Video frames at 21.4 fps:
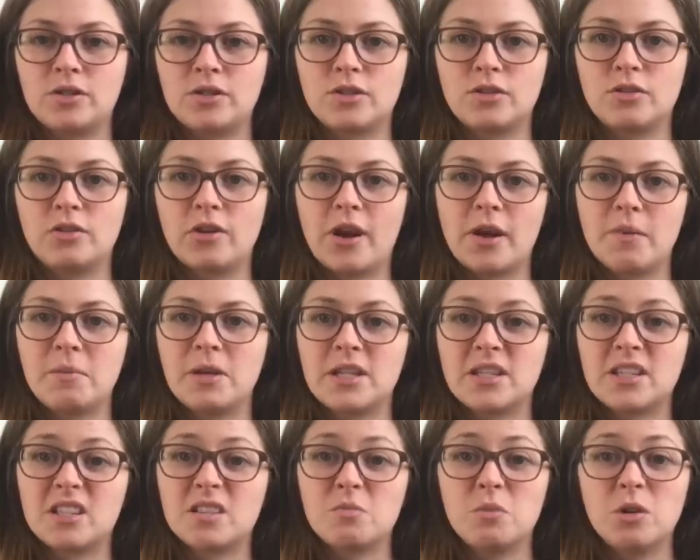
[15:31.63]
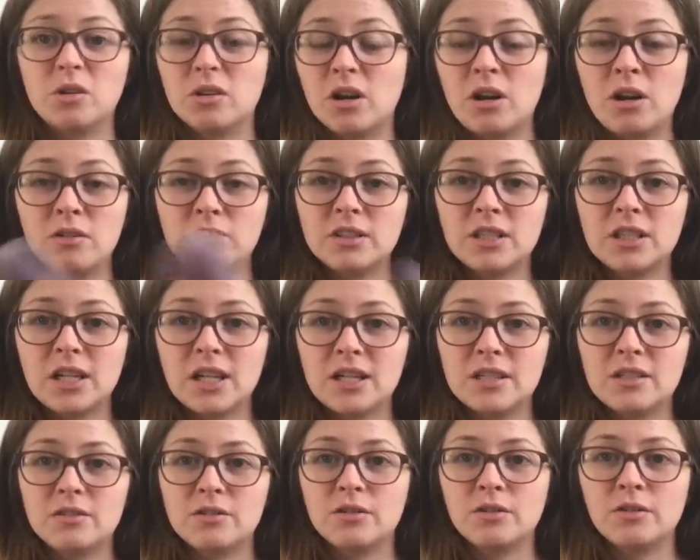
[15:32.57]
on grey bases more often. I
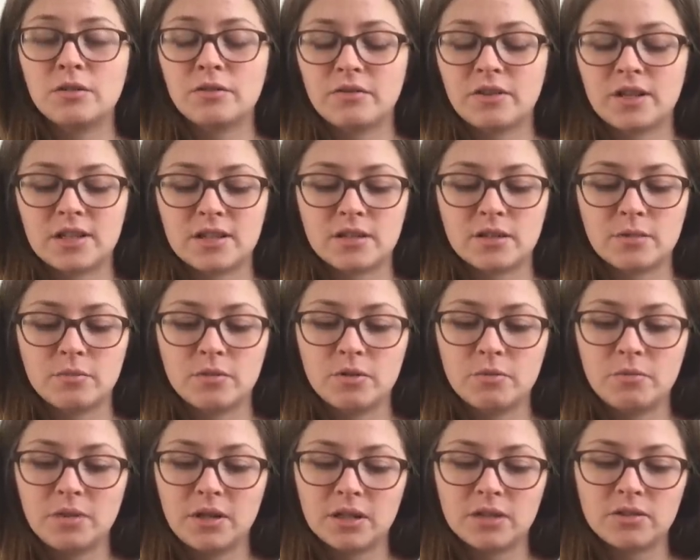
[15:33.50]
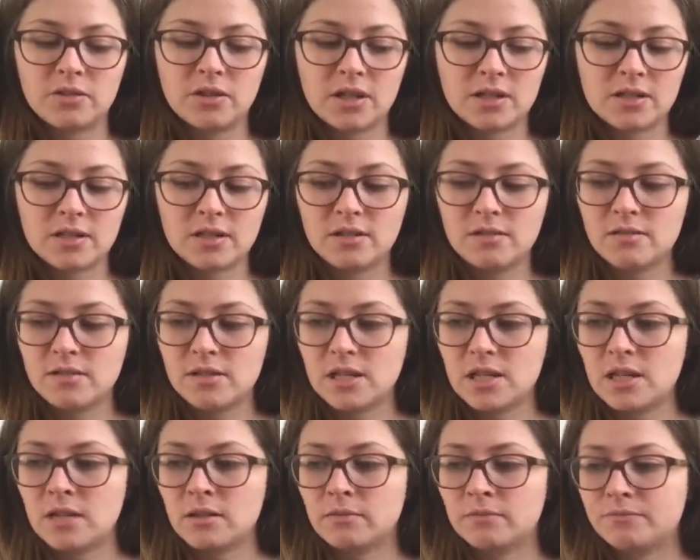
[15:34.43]
don't know if that's something you'd be interested in
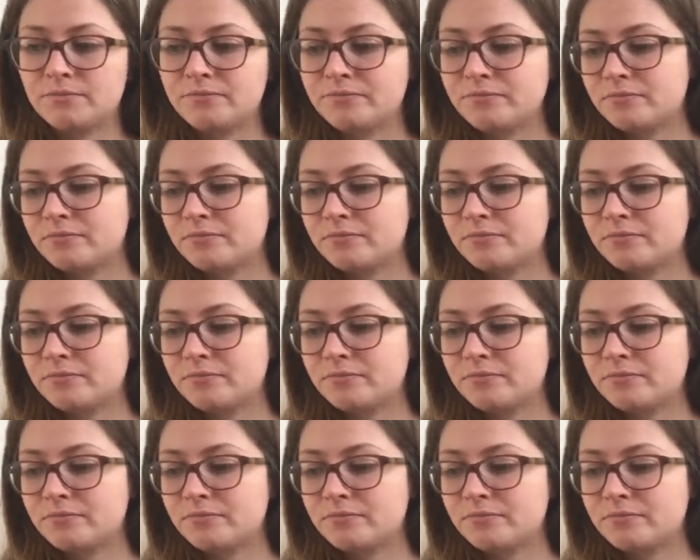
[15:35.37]
seeing.